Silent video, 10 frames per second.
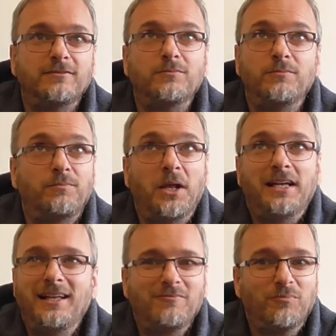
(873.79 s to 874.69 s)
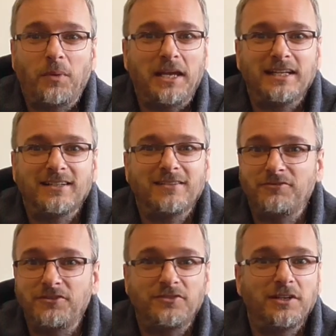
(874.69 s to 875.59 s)
and paid like
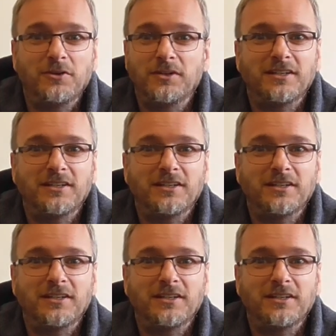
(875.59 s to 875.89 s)
15 quid